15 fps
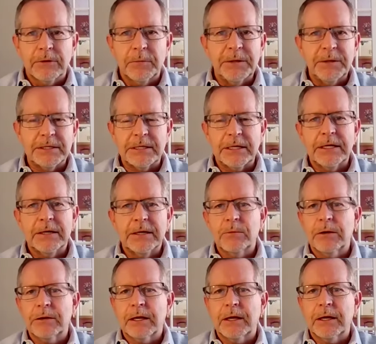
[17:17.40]
to be seated
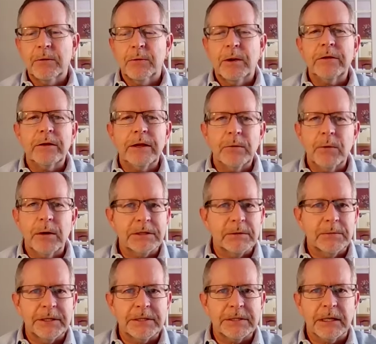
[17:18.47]
what they whether they want
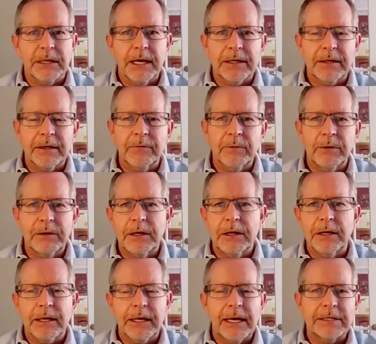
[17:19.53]
to be selected when
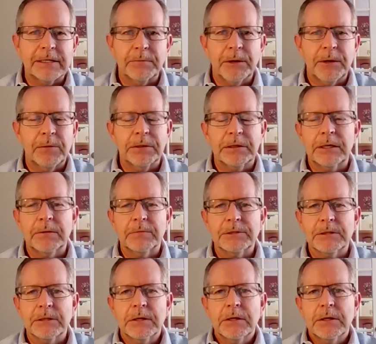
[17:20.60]
in the case of bubble
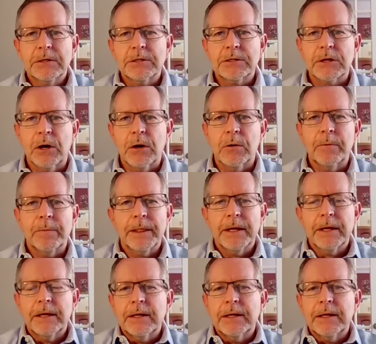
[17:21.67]
teams so